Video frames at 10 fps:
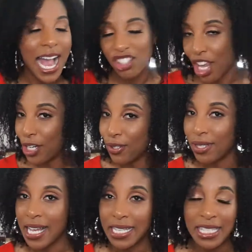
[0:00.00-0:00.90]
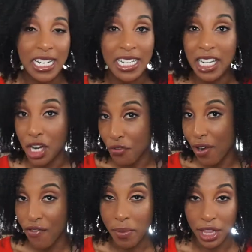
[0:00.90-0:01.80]
eyeshadows that's
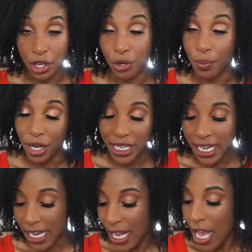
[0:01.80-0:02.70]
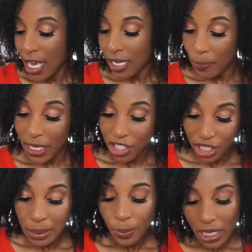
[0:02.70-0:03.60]
different from anything on the market because you
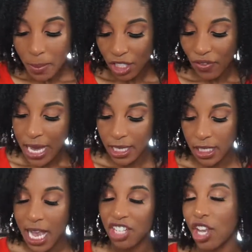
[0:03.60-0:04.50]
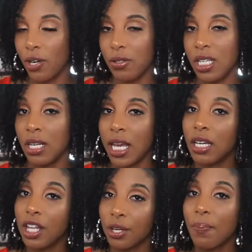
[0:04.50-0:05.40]
can pretty much find these eyeshadows in like
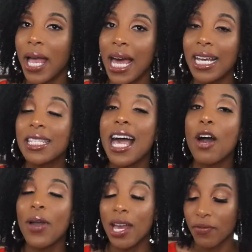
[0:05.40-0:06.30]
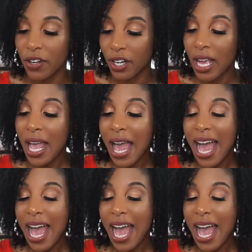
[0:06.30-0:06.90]
other palettes. However,